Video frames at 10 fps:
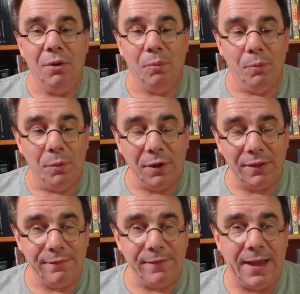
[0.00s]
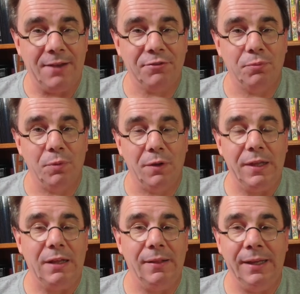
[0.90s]
Really fast,
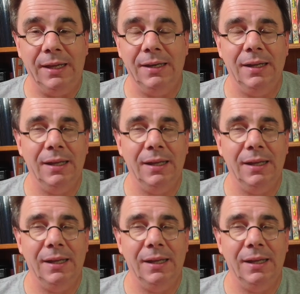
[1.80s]
really clean.